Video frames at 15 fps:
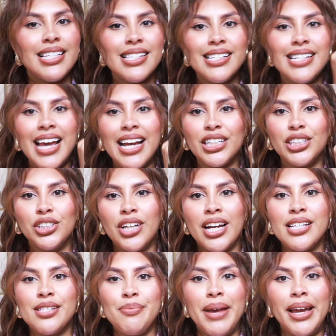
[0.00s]
This next
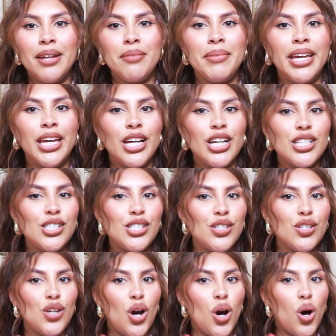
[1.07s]
dress made me
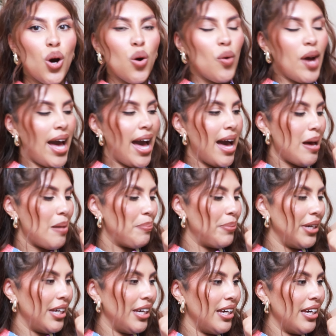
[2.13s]
so
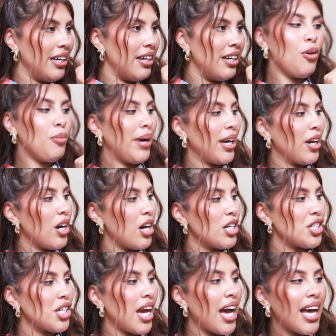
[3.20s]
happy. Oh my
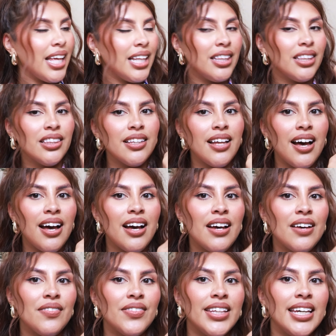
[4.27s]
gosh, I
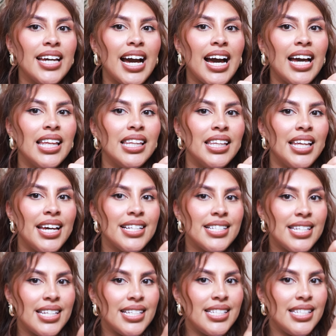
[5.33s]
love the eyelet